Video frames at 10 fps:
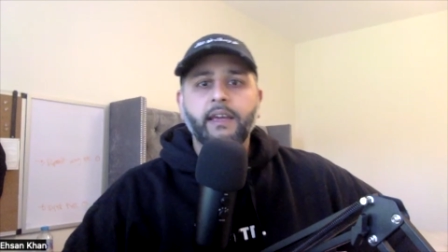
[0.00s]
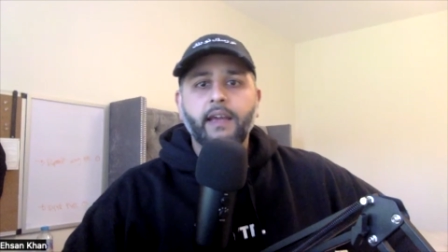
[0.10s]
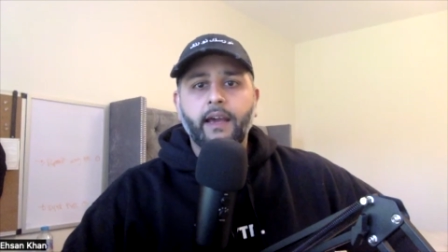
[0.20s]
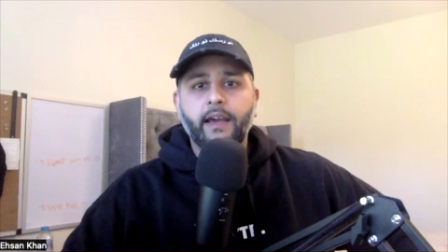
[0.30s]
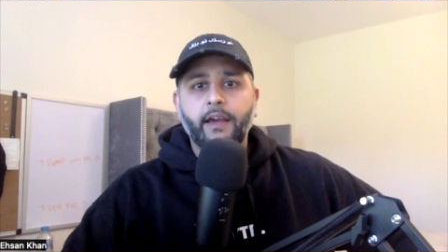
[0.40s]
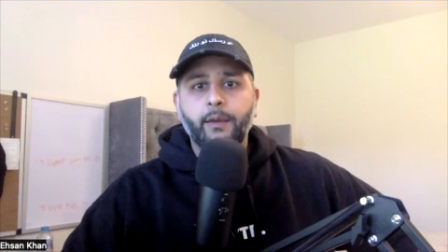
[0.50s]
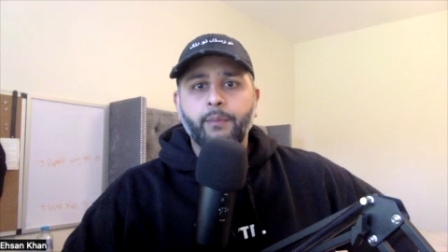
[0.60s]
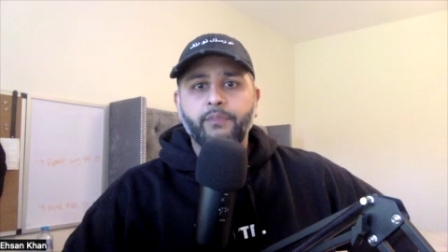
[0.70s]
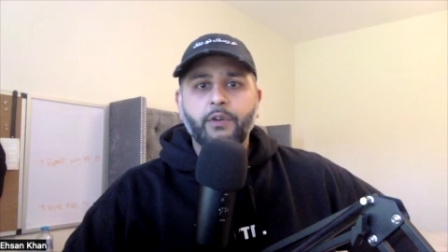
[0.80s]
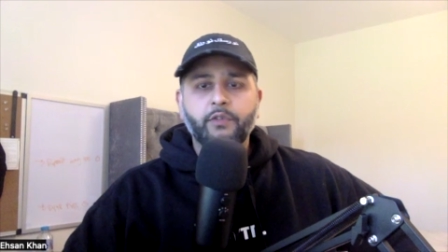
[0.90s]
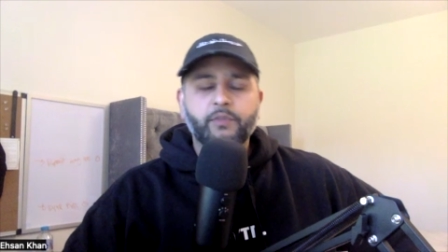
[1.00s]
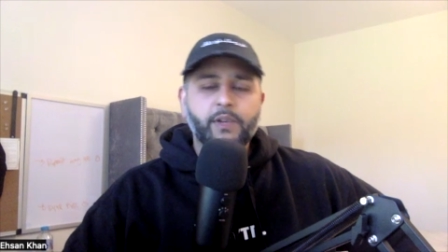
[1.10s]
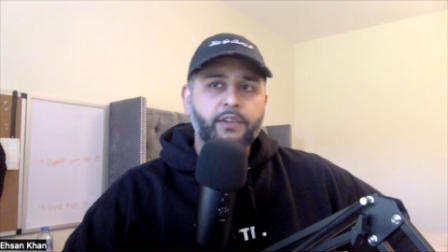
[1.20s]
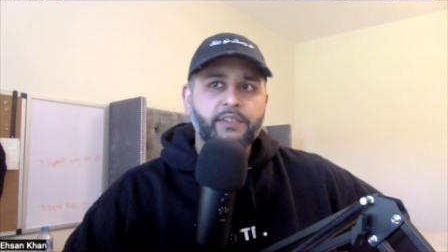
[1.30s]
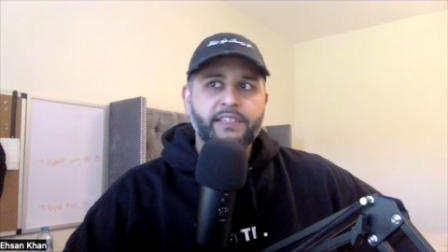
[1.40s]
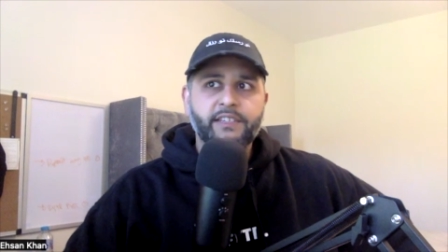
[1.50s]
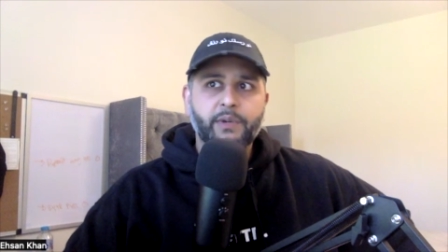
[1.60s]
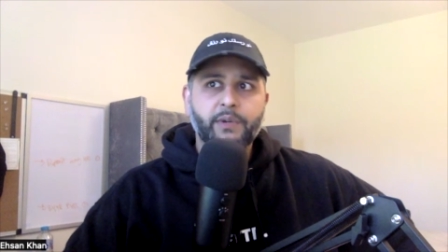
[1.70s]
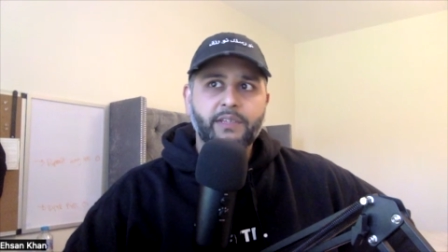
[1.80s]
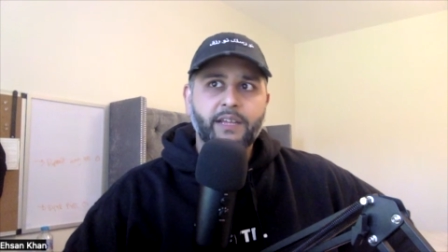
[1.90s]
Um, so it was one of those things
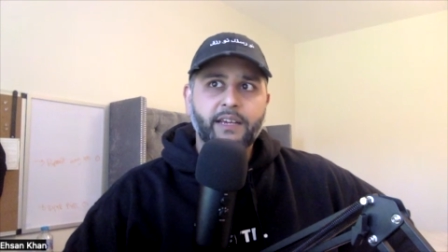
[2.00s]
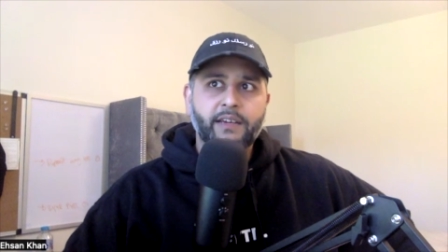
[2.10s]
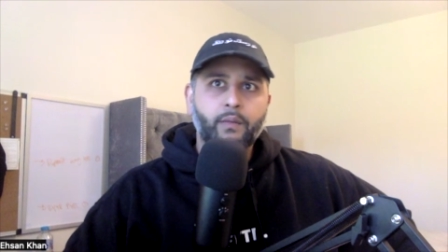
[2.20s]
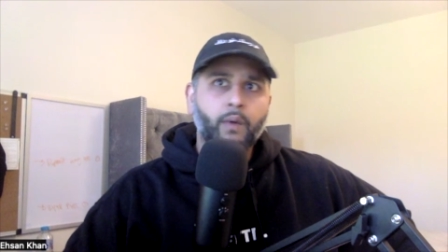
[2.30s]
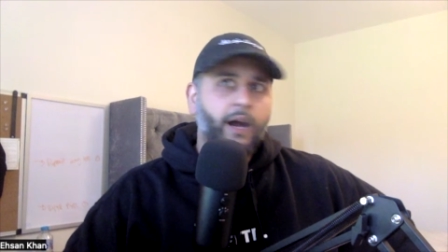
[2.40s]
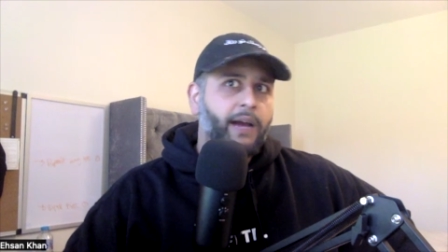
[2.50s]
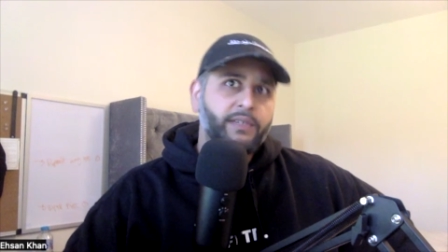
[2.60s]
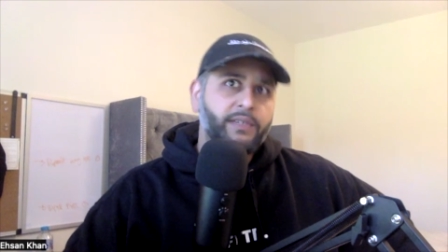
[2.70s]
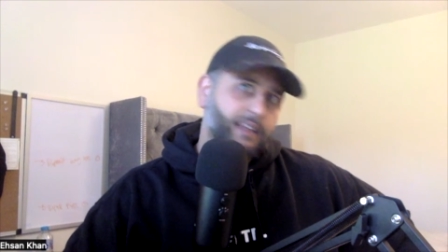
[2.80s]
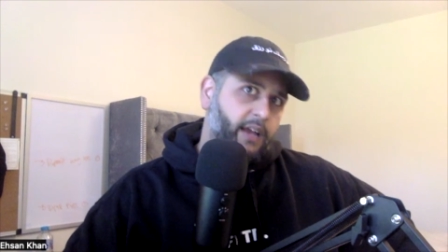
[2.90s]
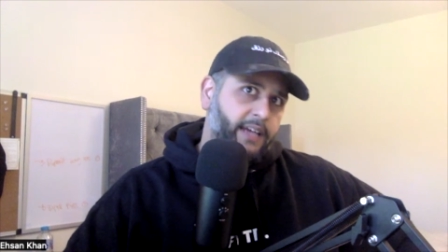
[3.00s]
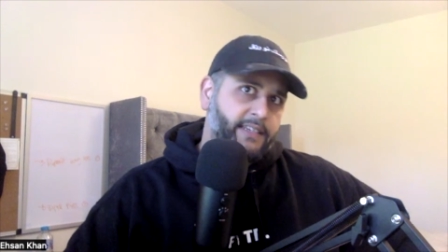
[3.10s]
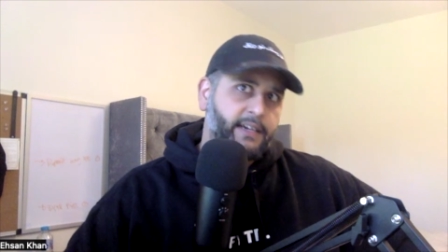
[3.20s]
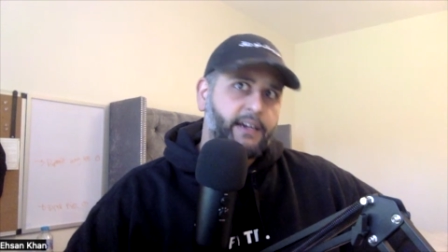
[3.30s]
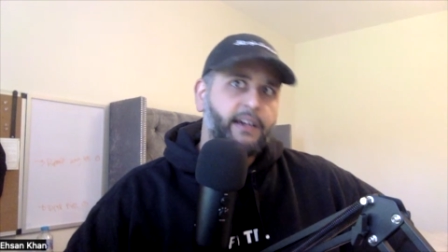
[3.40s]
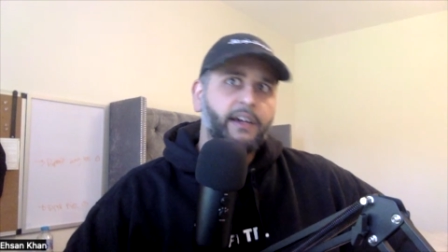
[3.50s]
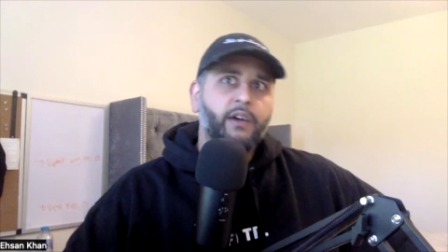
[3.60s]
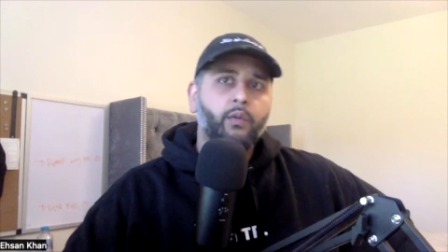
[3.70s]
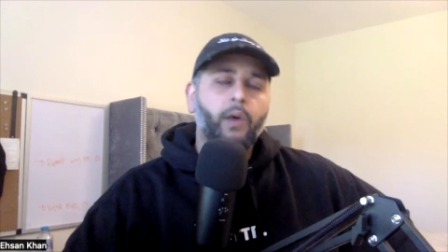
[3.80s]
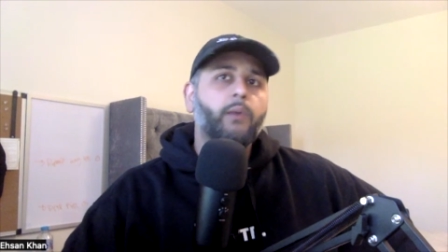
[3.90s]
where it was like, why was he lighter?
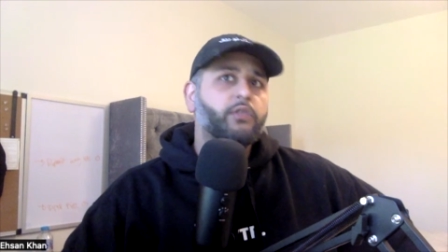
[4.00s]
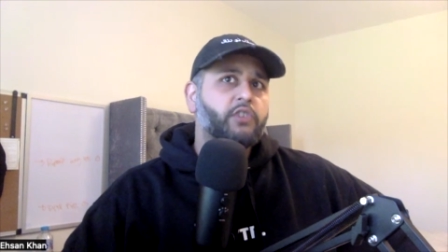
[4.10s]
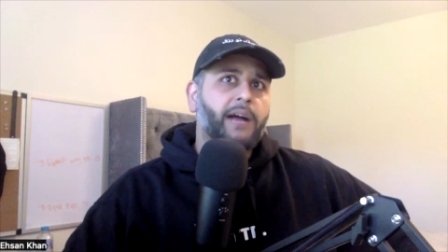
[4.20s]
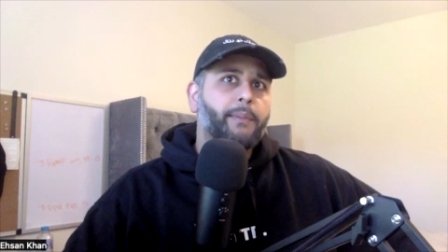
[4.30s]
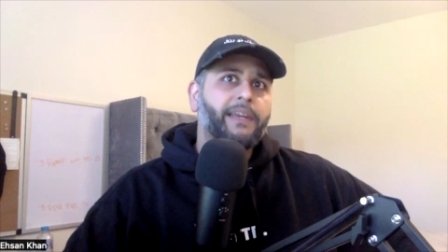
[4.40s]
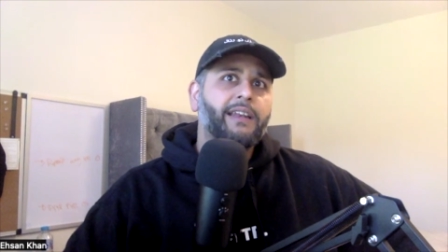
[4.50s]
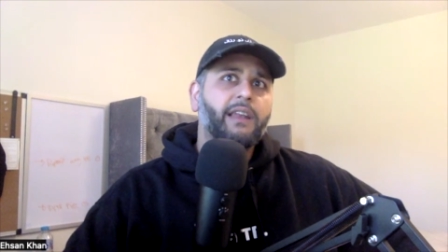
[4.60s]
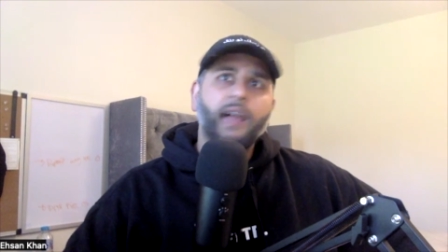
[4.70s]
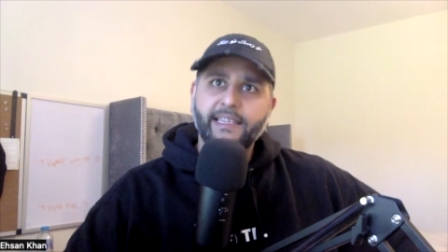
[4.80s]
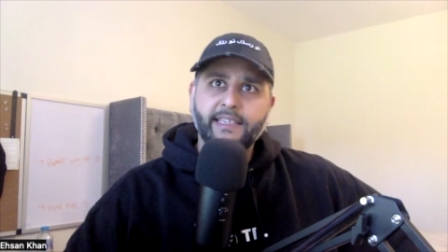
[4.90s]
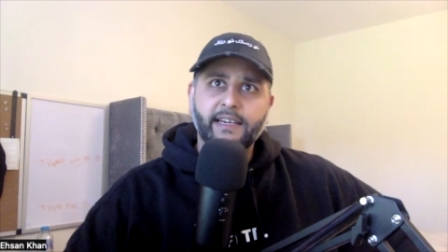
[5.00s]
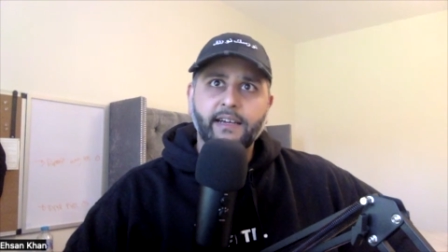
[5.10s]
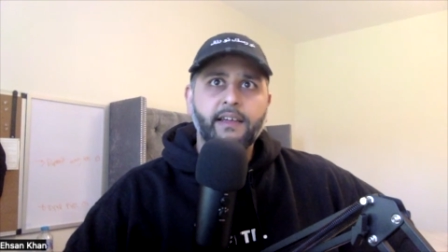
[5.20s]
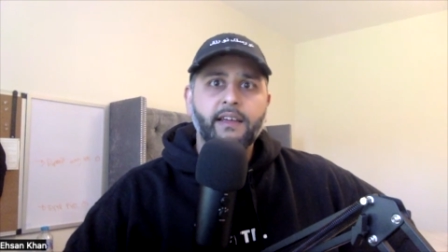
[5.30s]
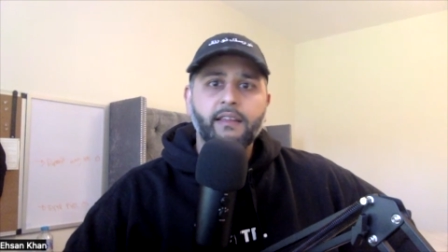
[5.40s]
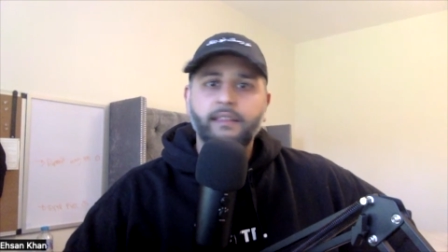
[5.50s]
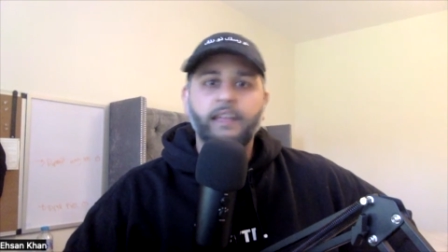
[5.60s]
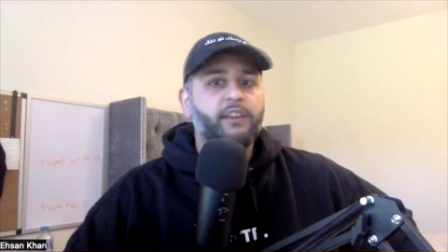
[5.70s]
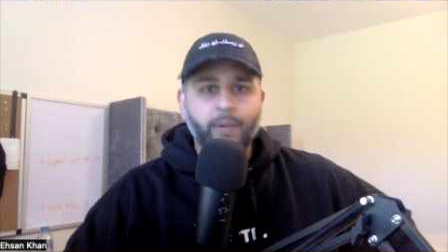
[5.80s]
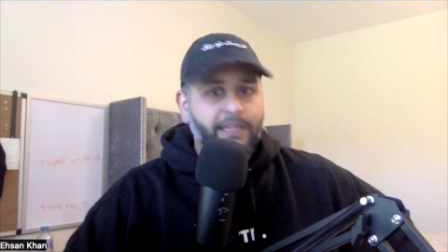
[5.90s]
Why would you yeah. Mm. come in lighter than
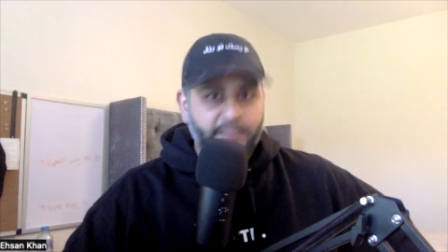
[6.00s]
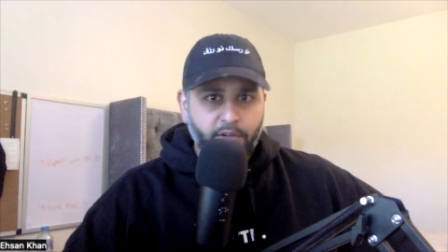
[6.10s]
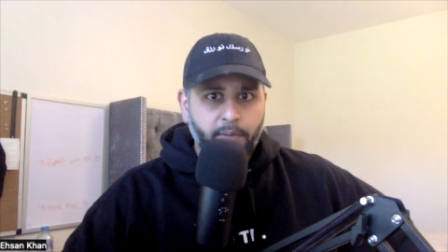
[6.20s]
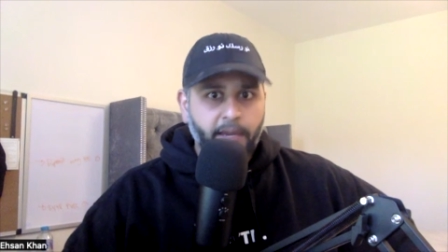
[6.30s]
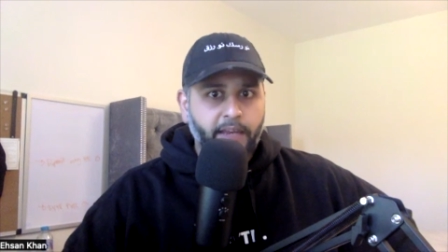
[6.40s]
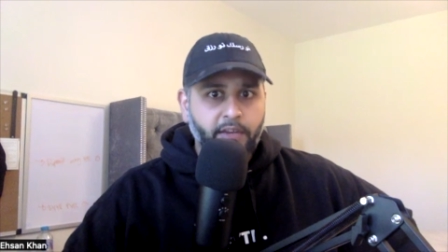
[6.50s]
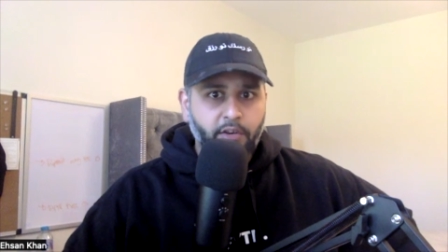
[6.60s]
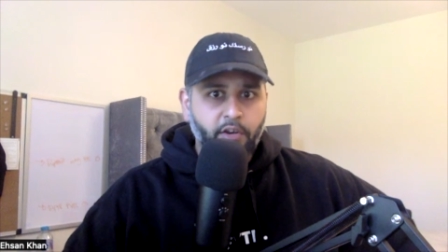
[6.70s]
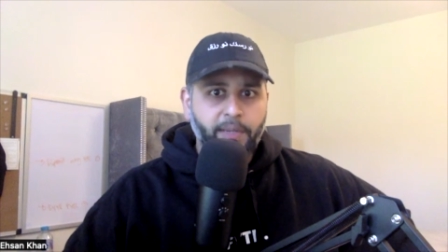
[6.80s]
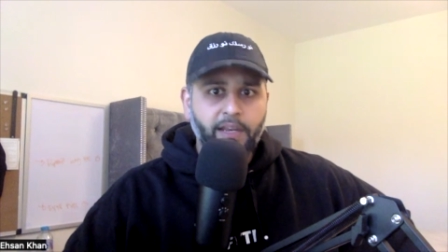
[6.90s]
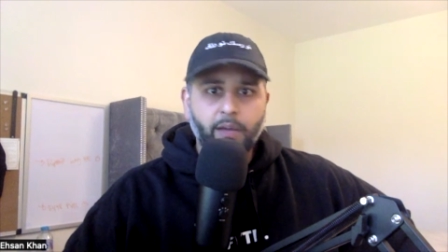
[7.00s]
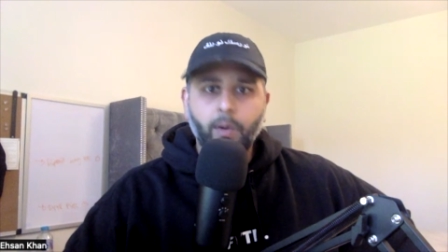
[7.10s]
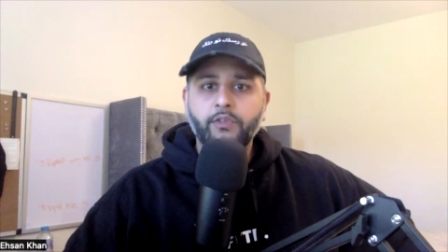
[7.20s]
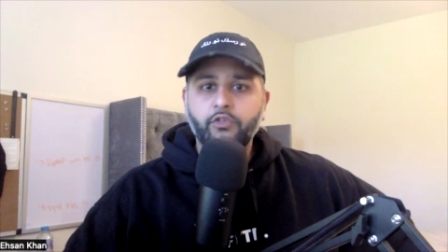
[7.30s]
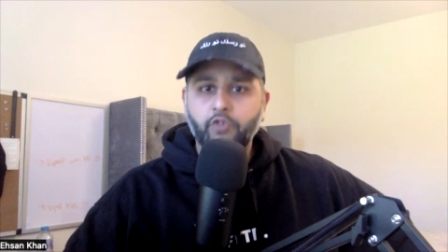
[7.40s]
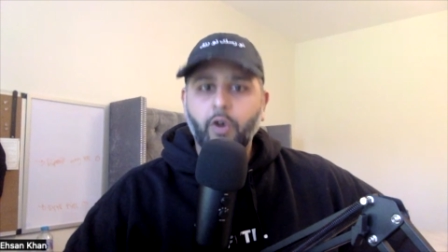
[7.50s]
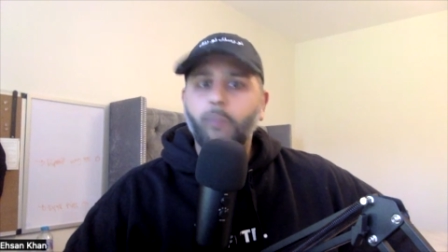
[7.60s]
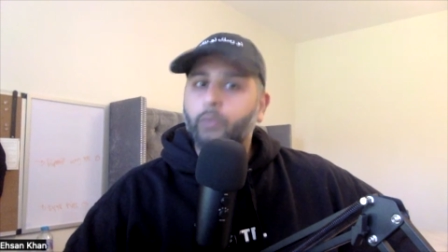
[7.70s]
a 20 stone man? You know what I mean? Like, why would you exactly. drop